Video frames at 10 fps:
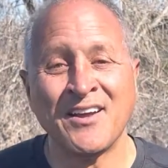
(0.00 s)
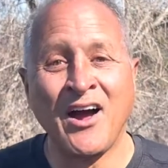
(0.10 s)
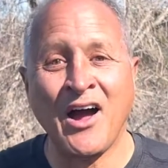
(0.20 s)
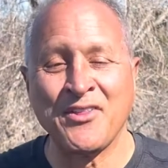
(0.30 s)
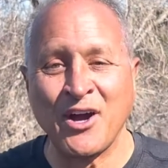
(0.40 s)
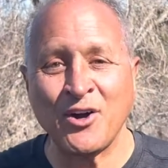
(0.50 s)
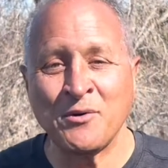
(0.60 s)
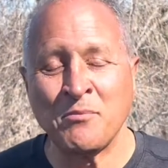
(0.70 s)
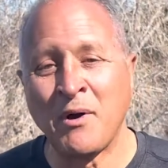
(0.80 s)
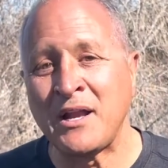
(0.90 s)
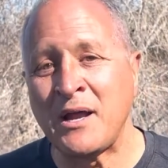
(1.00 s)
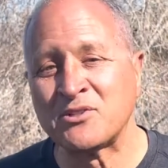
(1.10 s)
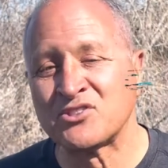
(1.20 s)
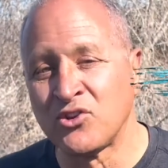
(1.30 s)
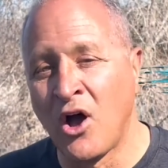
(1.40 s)
Hi there, my name
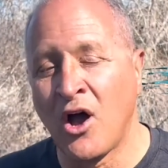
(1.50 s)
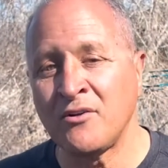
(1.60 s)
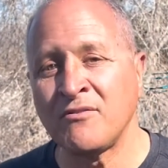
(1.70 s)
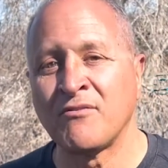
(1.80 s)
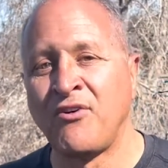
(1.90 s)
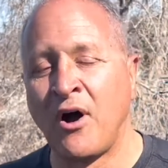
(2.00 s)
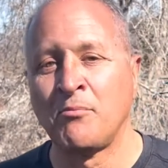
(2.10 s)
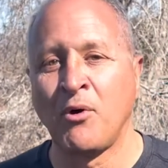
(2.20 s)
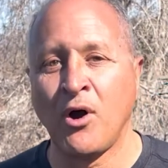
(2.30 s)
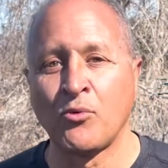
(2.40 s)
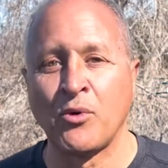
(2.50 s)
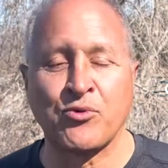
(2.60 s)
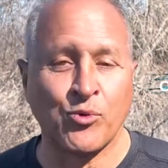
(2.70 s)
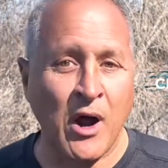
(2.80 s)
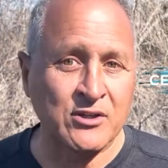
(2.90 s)
is Lon VomBaur
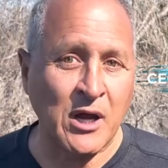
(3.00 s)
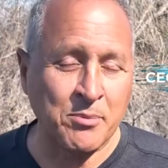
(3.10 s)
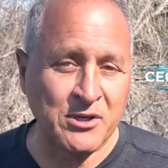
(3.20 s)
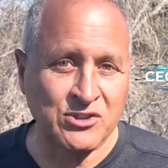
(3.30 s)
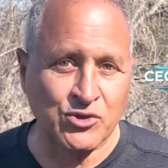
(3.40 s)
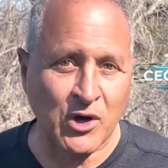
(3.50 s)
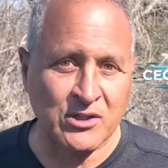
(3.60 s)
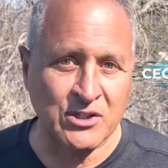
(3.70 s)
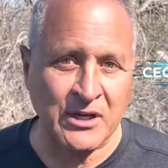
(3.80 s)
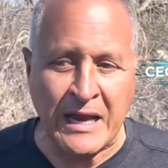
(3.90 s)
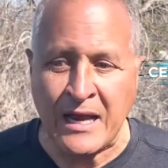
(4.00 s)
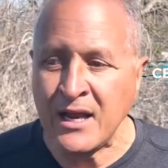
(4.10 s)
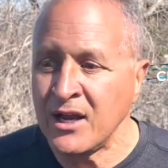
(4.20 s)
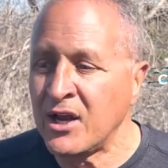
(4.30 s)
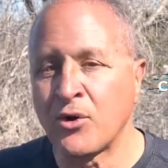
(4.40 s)
with Rocktop Construction
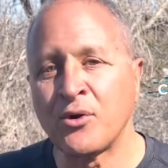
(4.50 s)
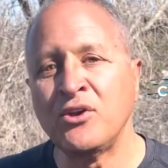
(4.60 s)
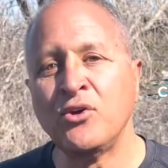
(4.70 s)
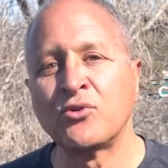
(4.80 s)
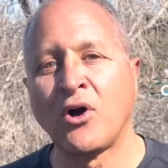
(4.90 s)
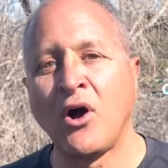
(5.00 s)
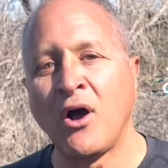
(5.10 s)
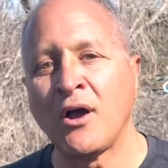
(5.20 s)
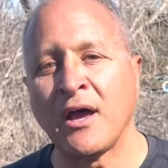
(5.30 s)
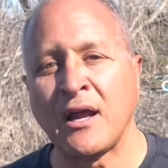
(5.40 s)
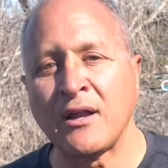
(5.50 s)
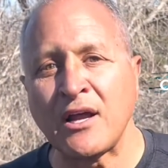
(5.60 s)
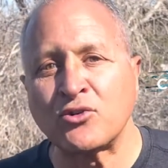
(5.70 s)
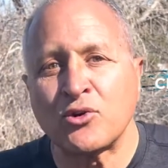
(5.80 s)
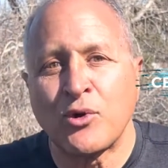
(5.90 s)
here in Utah, and I
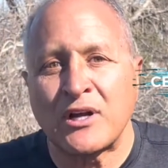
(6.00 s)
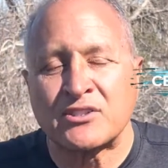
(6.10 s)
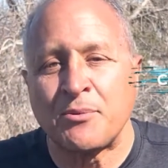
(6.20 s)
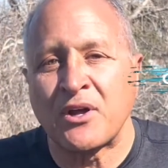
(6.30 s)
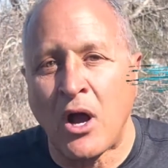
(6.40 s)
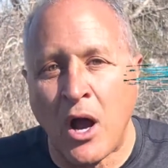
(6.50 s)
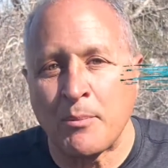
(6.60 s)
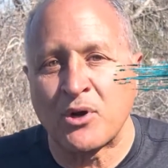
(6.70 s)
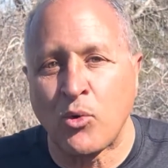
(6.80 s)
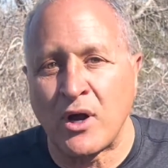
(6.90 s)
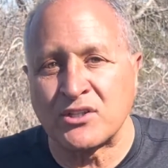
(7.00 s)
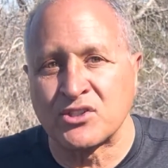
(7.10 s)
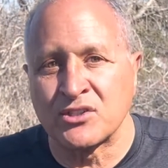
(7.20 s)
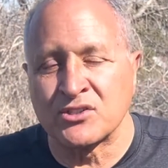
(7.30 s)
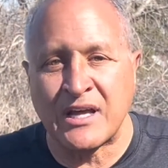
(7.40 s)
like to address some of the common
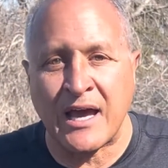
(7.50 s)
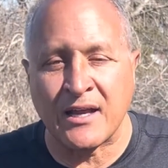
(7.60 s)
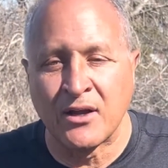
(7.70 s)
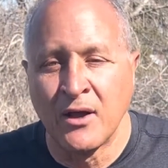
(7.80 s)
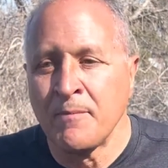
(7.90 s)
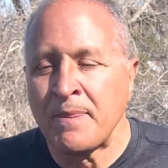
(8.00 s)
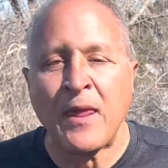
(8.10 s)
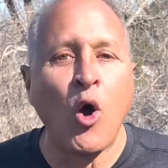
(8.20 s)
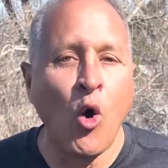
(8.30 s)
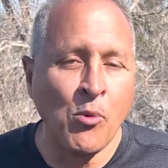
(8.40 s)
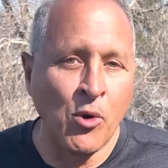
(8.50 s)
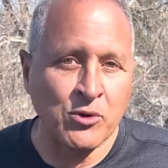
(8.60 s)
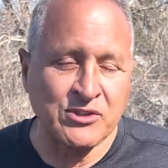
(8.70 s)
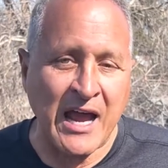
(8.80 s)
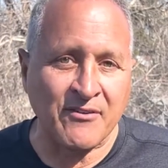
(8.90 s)
questions that
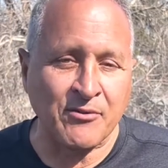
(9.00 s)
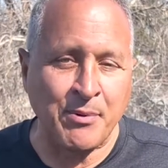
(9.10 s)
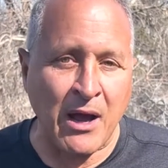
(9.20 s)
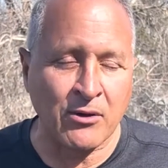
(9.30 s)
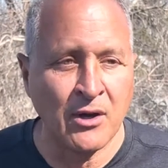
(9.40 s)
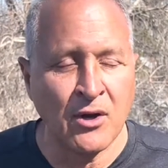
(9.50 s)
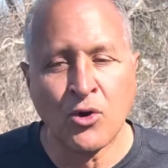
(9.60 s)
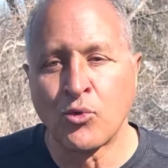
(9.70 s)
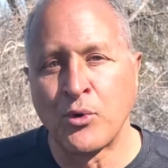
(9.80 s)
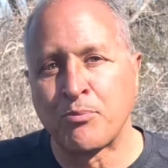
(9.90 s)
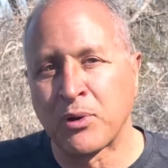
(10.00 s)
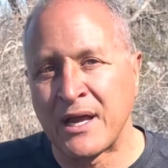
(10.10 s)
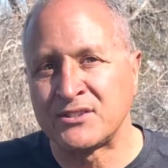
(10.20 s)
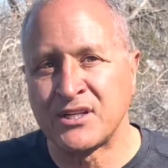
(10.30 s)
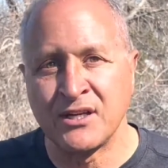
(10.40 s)
homeowners have about
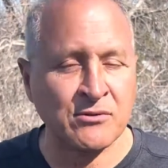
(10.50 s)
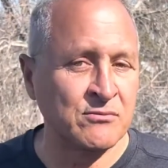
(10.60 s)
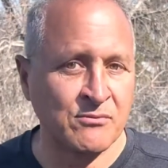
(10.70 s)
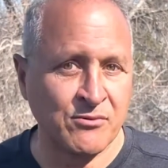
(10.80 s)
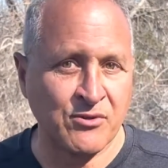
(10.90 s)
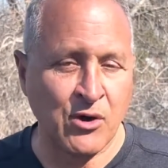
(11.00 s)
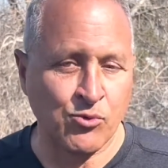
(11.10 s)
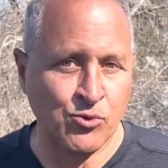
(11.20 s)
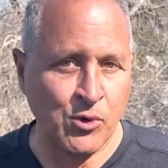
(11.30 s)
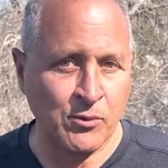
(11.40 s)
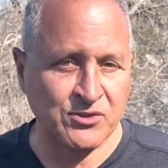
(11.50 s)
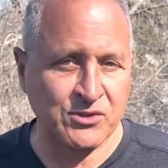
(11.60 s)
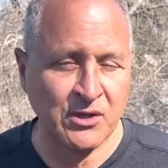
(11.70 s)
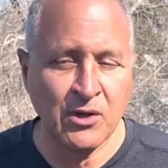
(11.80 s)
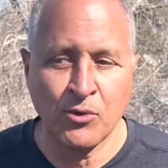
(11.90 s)
replacing their
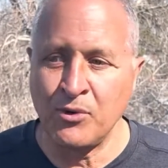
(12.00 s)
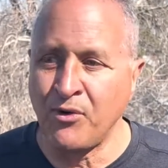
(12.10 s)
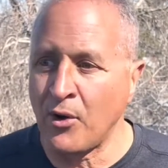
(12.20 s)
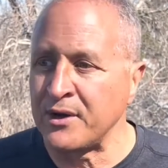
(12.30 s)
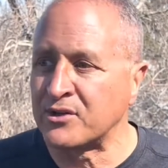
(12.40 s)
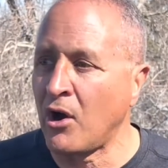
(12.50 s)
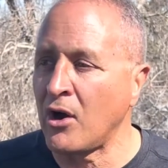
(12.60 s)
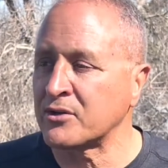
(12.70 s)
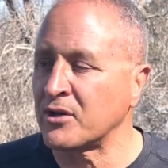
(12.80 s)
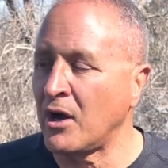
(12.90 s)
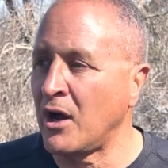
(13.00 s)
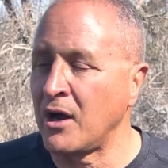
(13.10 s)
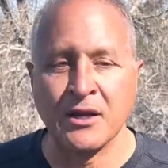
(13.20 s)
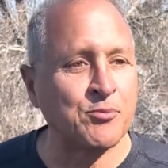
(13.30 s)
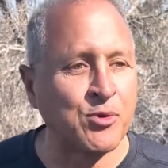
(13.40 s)
roofs. We've already talked
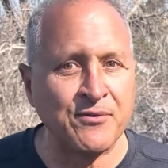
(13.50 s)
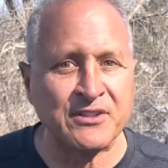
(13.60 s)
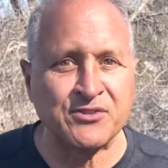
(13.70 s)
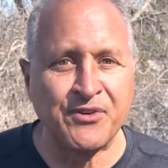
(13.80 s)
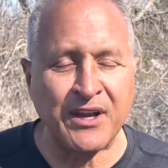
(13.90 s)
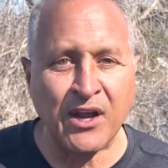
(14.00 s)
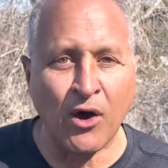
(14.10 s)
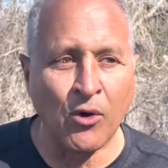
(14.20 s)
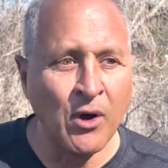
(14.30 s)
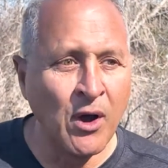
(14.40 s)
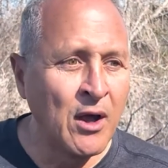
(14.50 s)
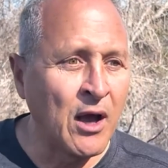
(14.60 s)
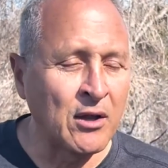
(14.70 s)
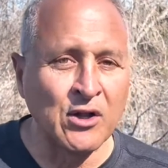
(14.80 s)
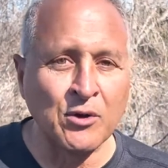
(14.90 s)
in a previous video
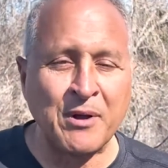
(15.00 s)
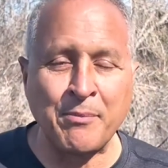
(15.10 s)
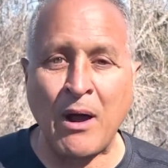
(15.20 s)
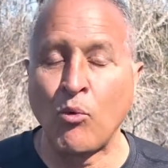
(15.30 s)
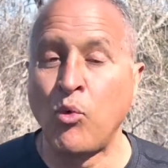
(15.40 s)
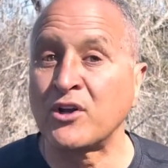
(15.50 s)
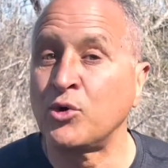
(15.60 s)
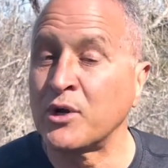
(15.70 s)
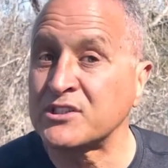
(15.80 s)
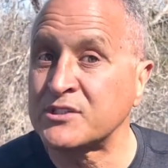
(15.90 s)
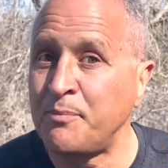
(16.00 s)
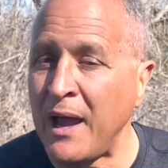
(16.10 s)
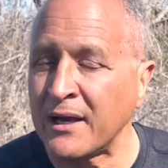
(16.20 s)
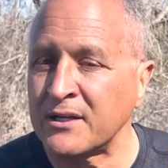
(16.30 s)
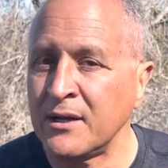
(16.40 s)
a little bit about what to
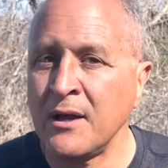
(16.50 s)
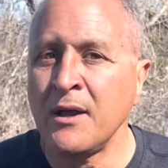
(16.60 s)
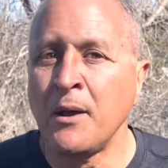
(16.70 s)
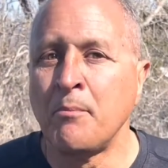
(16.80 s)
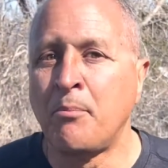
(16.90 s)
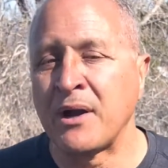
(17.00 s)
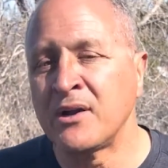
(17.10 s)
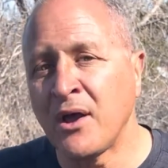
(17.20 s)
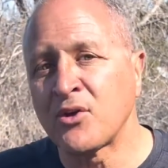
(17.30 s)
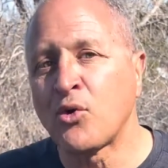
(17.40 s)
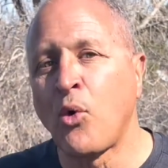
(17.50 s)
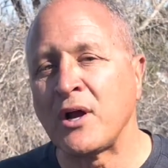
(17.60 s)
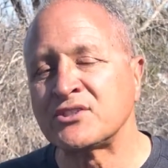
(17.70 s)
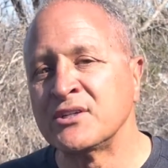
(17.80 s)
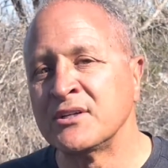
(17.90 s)
expect, but another
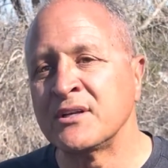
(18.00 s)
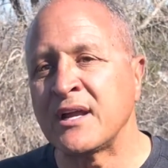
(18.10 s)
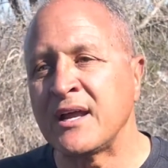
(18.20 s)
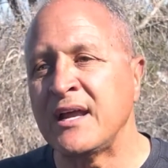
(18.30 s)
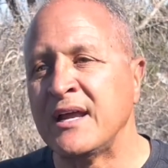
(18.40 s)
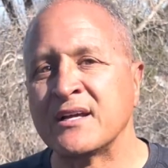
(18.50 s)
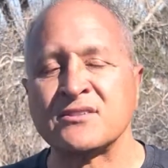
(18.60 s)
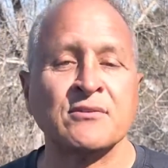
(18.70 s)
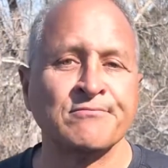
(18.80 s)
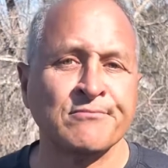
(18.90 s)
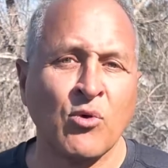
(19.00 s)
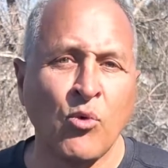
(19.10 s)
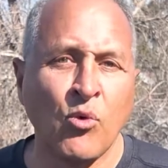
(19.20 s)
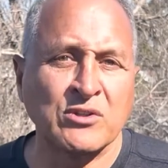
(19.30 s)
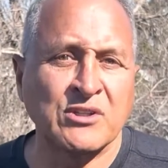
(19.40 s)
question is,
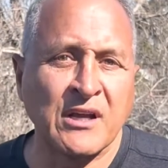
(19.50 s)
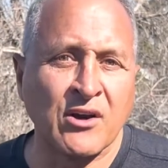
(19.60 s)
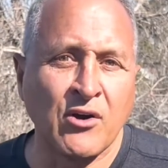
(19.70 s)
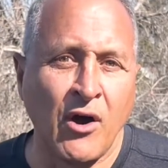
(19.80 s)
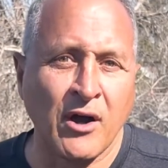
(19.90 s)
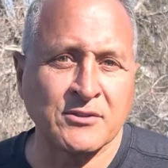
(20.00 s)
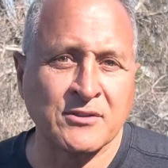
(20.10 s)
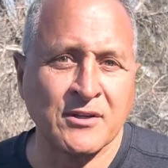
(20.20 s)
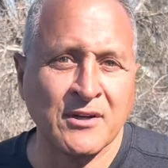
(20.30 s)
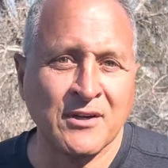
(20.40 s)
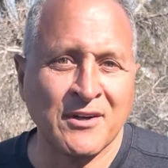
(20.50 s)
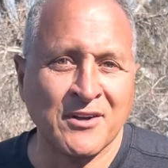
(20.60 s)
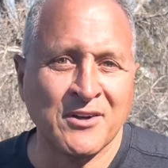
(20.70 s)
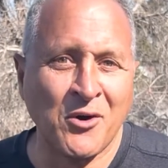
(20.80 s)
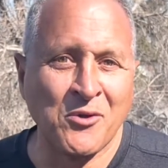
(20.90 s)
what's it going to cost?
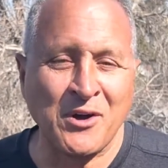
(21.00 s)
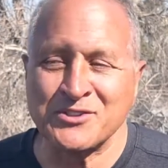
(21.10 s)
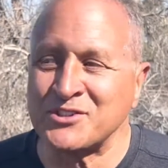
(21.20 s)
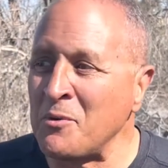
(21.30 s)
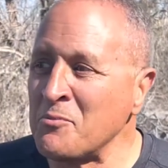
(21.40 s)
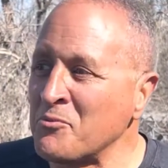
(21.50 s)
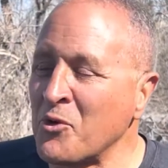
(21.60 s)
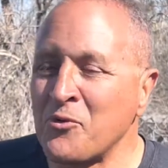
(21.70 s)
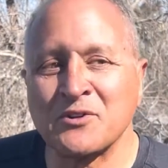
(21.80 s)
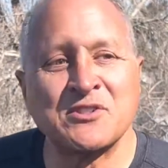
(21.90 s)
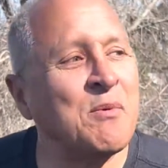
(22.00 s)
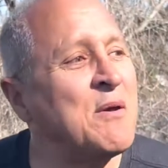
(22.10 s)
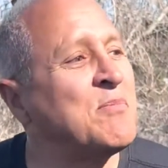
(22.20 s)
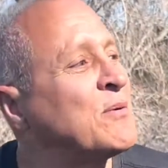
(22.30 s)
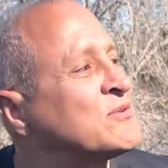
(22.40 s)
You know, there are some roofers that
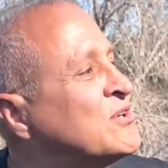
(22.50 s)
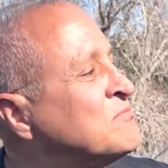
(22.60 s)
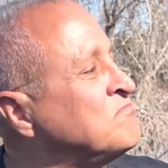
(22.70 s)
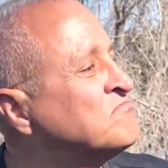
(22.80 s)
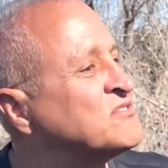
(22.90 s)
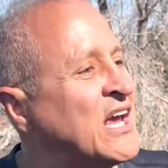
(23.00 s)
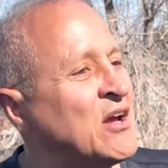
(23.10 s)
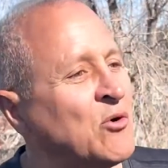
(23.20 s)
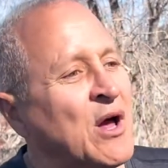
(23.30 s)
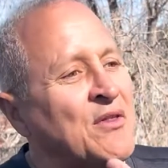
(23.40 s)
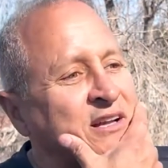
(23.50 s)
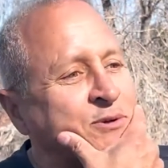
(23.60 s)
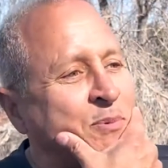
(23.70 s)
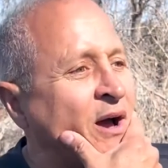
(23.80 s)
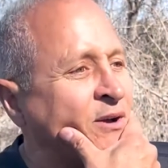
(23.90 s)
may be able to say, well, that's
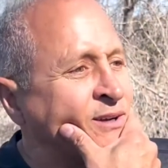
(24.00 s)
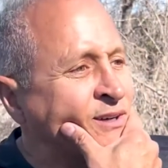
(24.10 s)
about